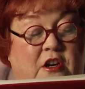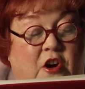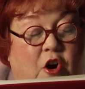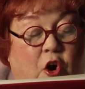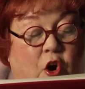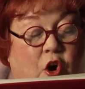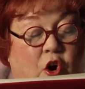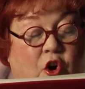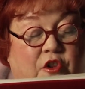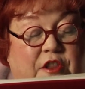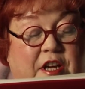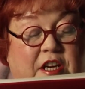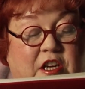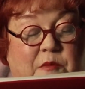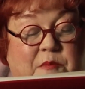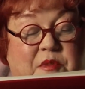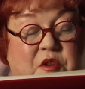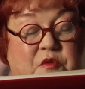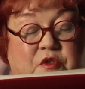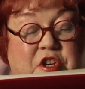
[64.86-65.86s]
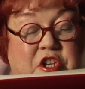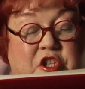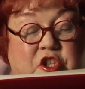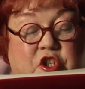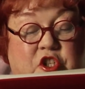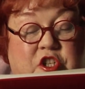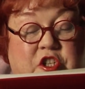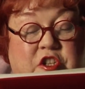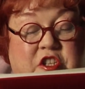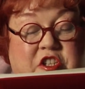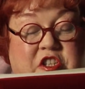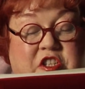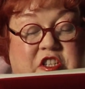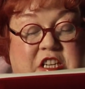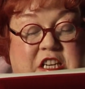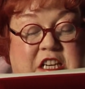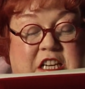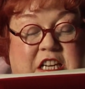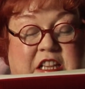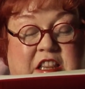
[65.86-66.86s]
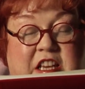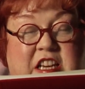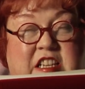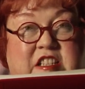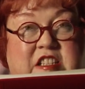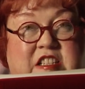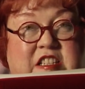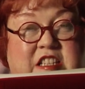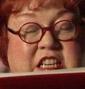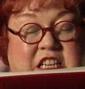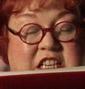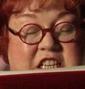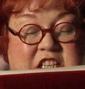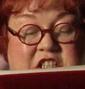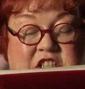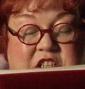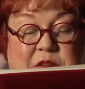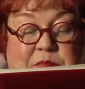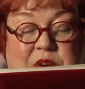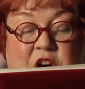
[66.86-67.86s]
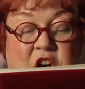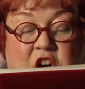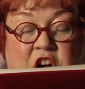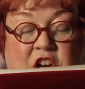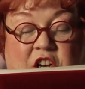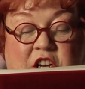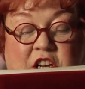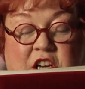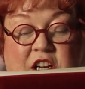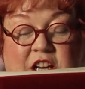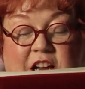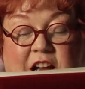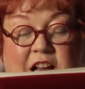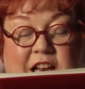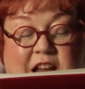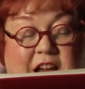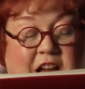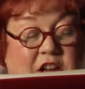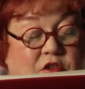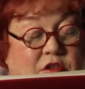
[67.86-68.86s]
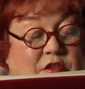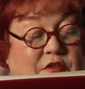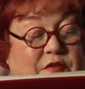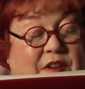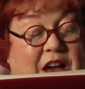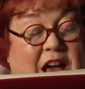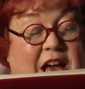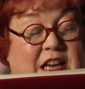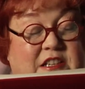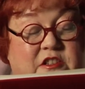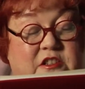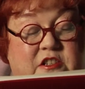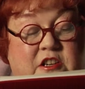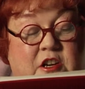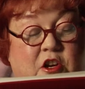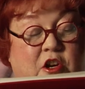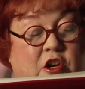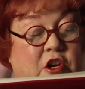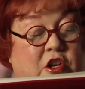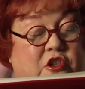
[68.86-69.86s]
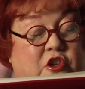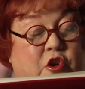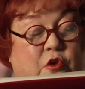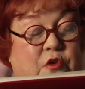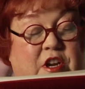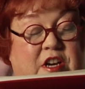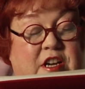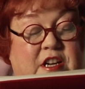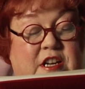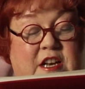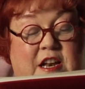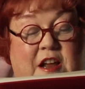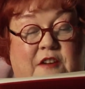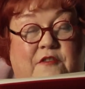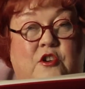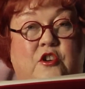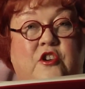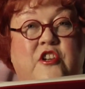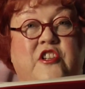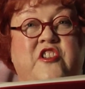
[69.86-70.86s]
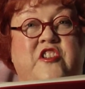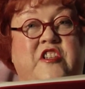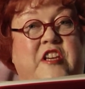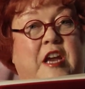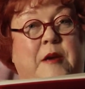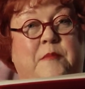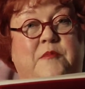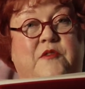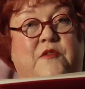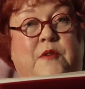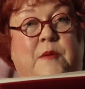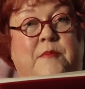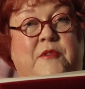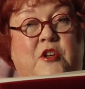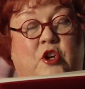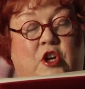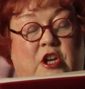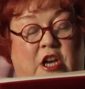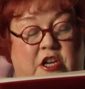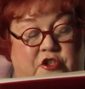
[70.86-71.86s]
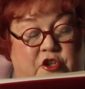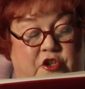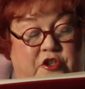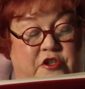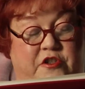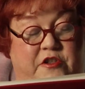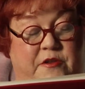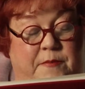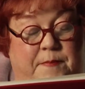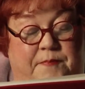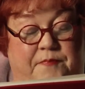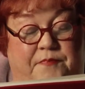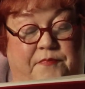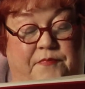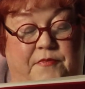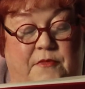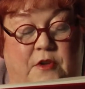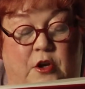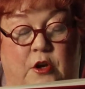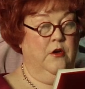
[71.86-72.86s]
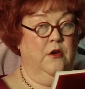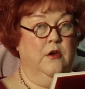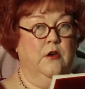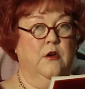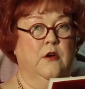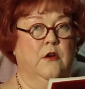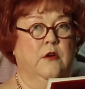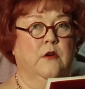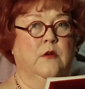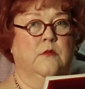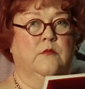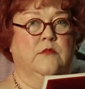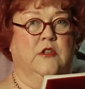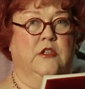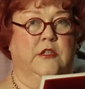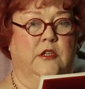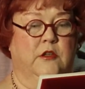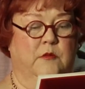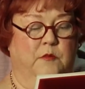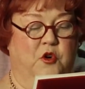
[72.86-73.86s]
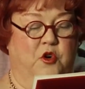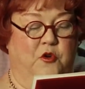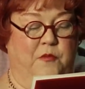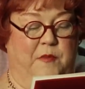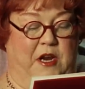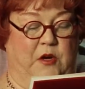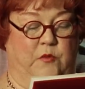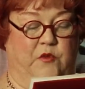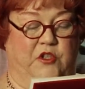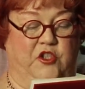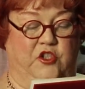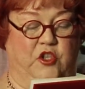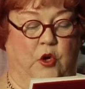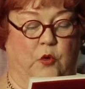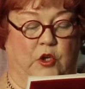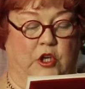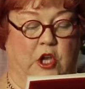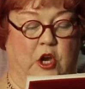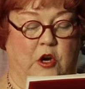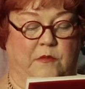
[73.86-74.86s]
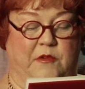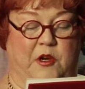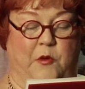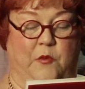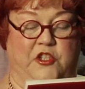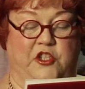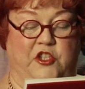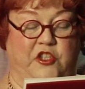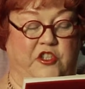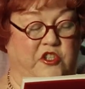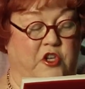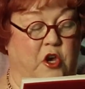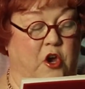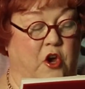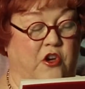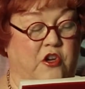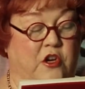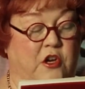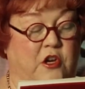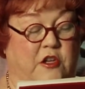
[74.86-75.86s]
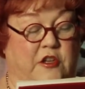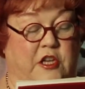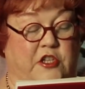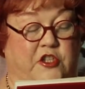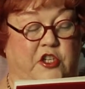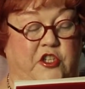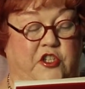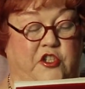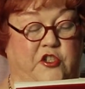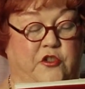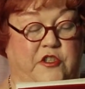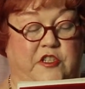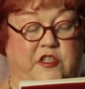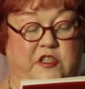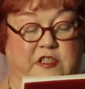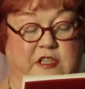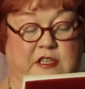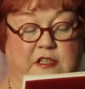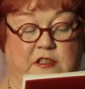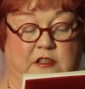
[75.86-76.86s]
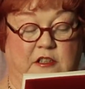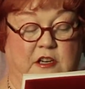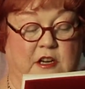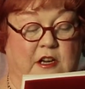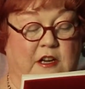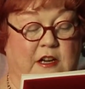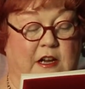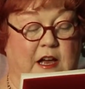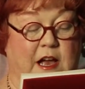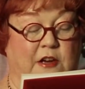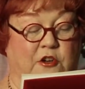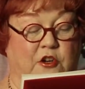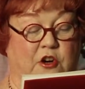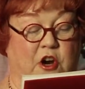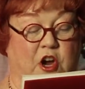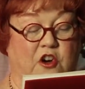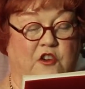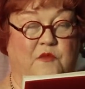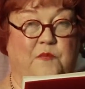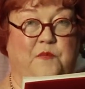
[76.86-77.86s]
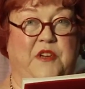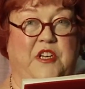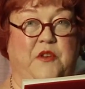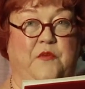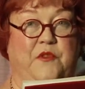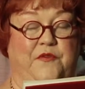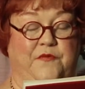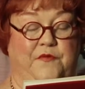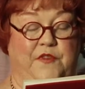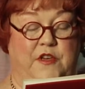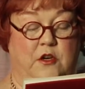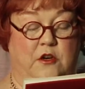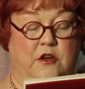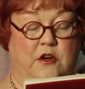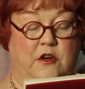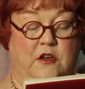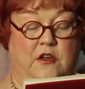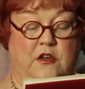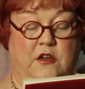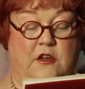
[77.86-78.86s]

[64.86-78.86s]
All that could be reached in the sea they seized upon and held fast, so that it never escaped from their clutches. The little mermaid was so alarmed at what she saw that she stood still, and her heart beat with fear,